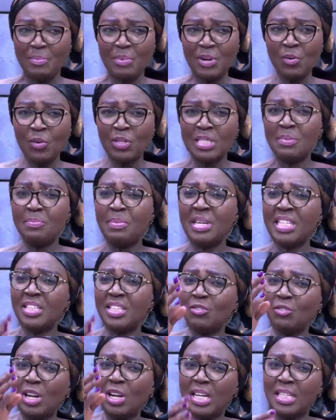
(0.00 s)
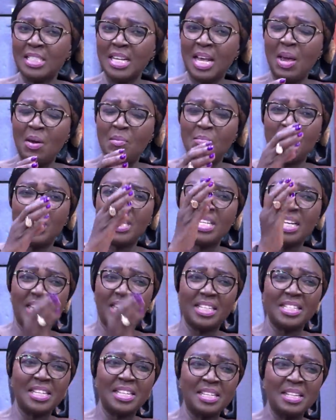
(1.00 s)
wasi major toilet, major
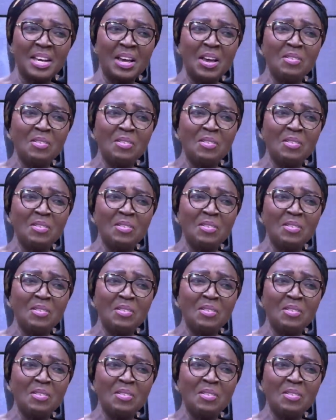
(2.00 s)
kitchen,